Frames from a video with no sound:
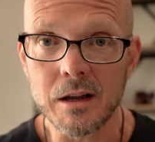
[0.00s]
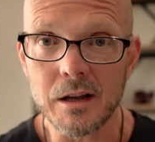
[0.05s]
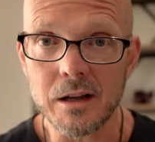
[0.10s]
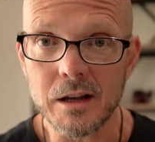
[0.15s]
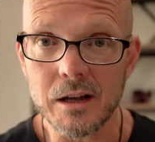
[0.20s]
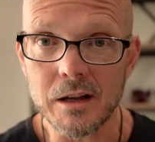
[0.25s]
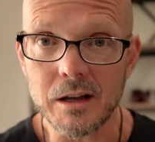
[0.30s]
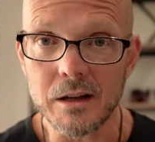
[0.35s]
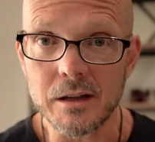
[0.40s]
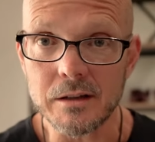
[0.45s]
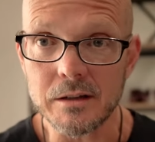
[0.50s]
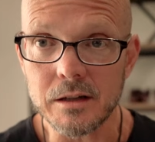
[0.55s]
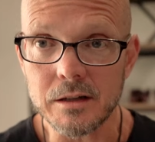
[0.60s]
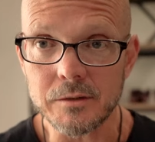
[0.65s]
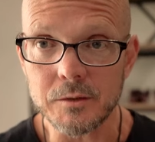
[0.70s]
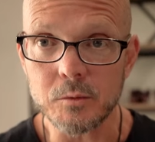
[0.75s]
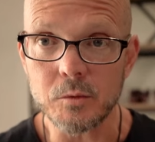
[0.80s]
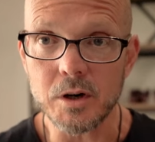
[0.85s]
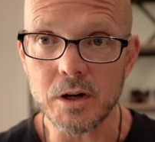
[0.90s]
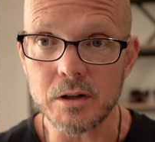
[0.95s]
And
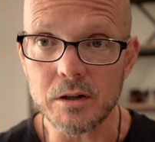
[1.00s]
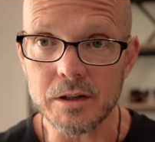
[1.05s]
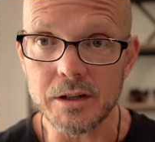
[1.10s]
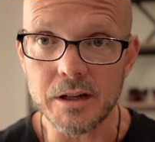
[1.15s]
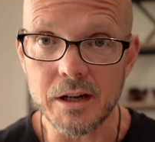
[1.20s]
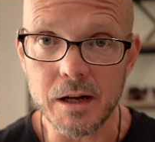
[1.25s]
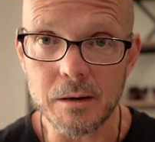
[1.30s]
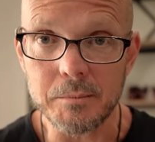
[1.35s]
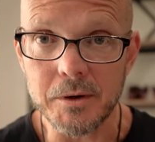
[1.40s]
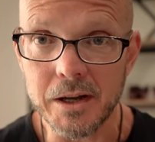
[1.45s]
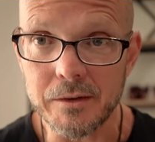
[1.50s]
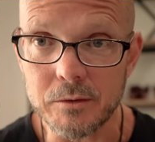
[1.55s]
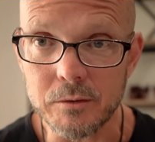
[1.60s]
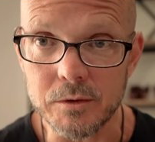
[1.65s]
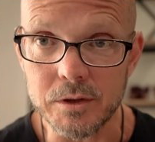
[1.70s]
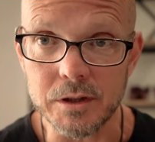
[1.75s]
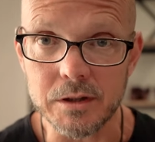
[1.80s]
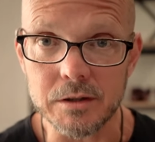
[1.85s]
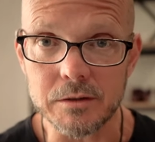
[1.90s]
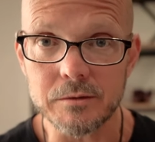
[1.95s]
if you want to look it up, I have a
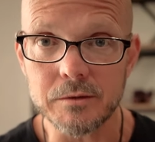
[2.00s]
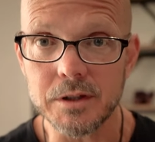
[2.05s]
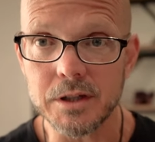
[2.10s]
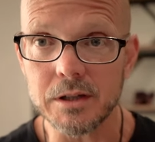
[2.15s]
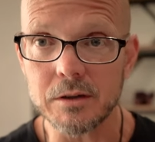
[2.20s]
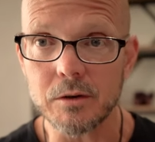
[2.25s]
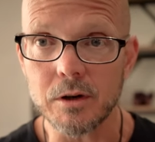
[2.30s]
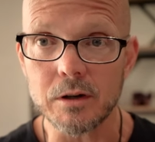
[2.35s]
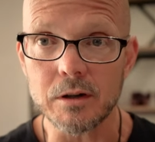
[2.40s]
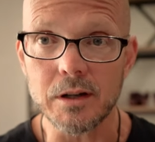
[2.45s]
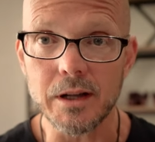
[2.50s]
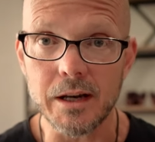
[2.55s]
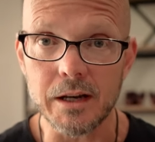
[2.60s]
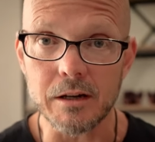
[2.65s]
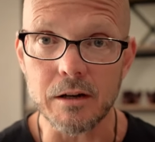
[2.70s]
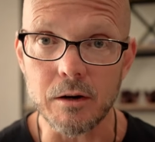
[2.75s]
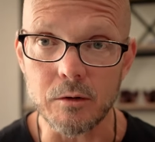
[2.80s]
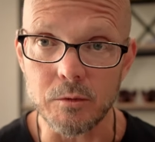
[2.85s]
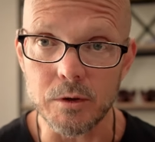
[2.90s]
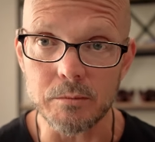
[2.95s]
really good video on
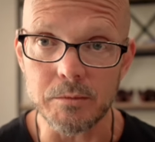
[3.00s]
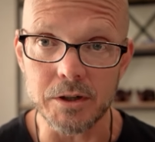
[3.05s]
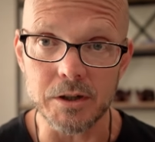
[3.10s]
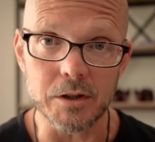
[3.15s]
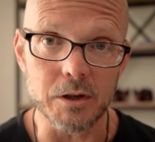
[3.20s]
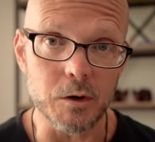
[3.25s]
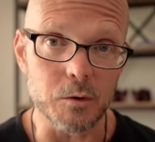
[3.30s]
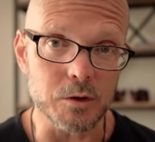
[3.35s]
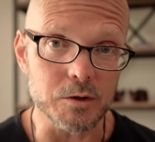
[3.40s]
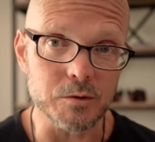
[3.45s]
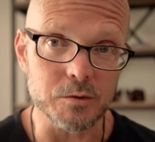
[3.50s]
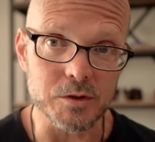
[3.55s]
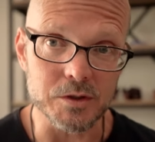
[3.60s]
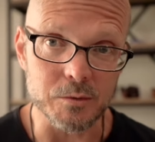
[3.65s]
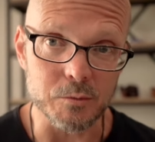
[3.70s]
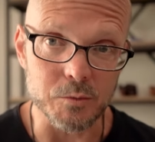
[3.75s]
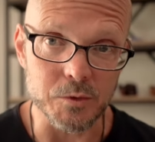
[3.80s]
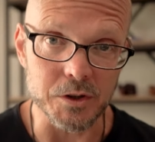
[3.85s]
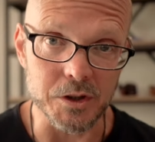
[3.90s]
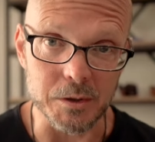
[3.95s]
letting all women go, which was
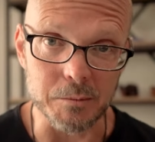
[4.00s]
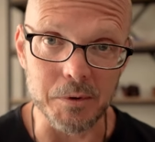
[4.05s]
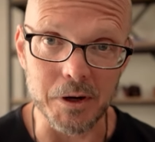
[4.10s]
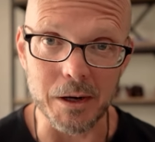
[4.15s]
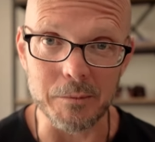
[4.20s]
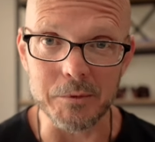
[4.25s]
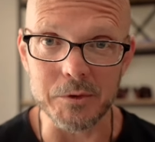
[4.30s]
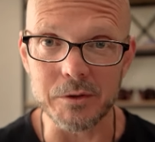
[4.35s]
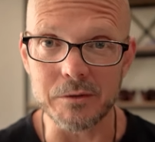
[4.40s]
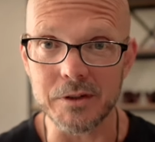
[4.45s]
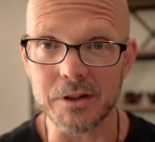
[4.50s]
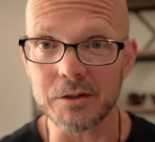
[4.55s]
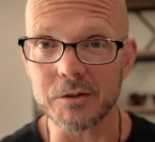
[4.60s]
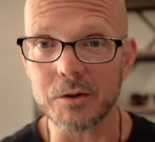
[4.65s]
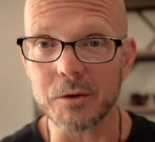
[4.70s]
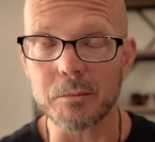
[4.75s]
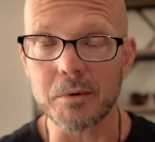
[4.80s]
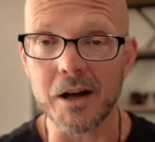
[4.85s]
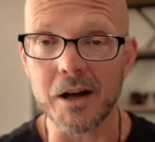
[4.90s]
a really popular video of the